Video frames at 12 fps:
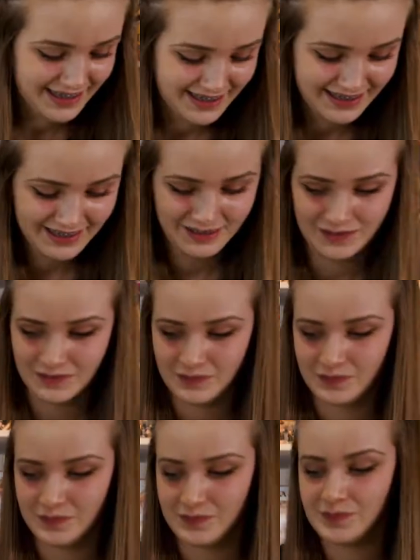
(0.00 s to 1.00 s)

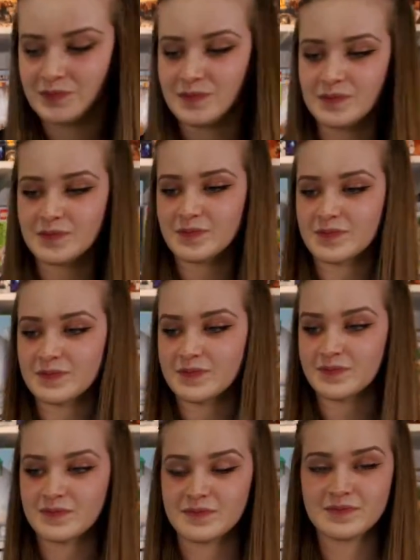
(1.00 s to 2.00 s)

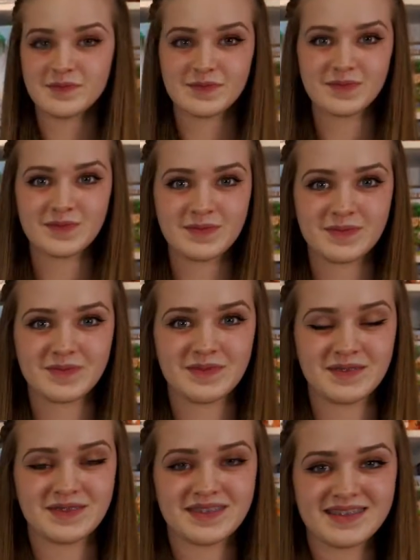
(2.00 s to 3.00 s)

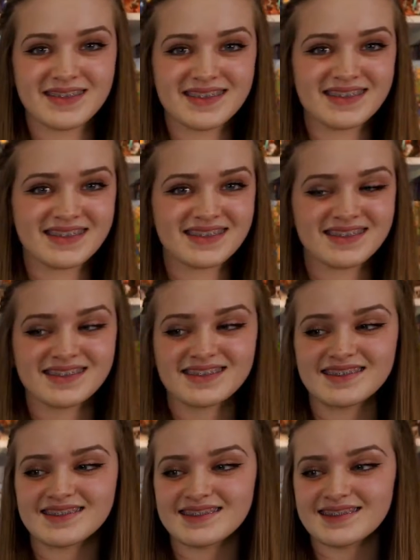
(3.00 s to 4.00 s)

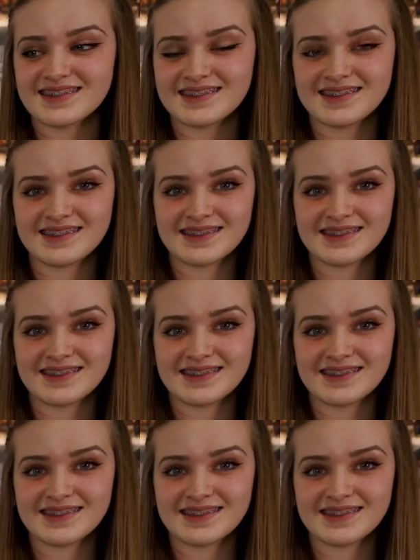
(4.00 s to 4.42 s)
No words are spoken by the person on screen.